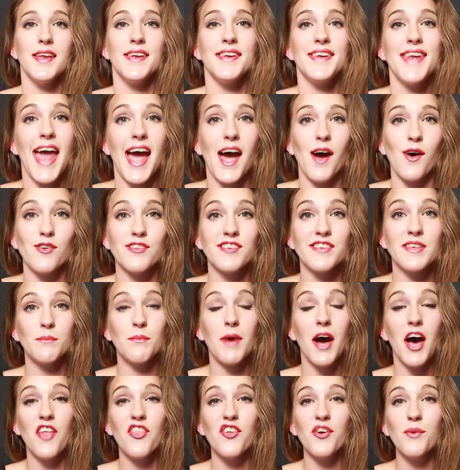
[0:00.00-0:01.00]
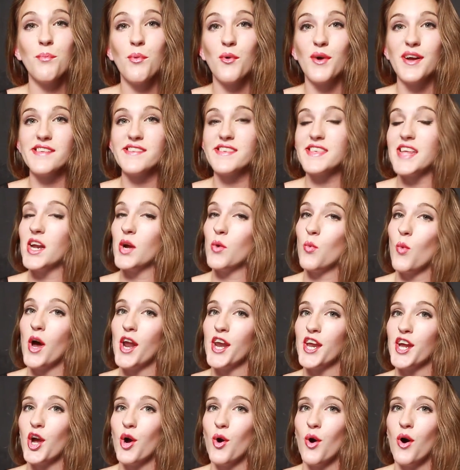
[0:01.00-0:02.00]
Now, some other points that I
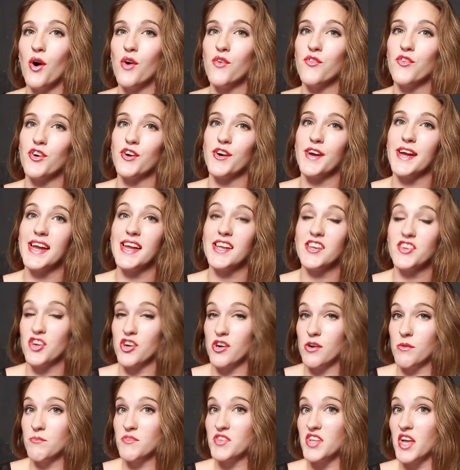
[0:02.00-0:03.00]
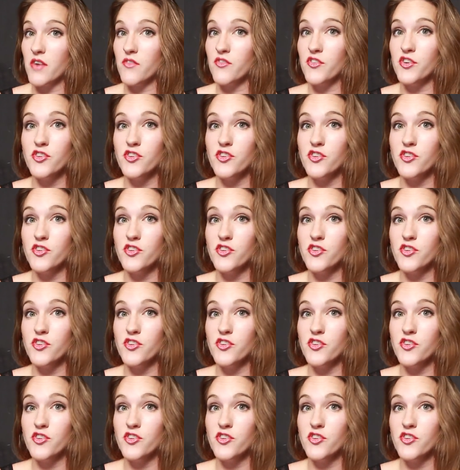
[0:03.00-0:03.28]
want to go over in terms of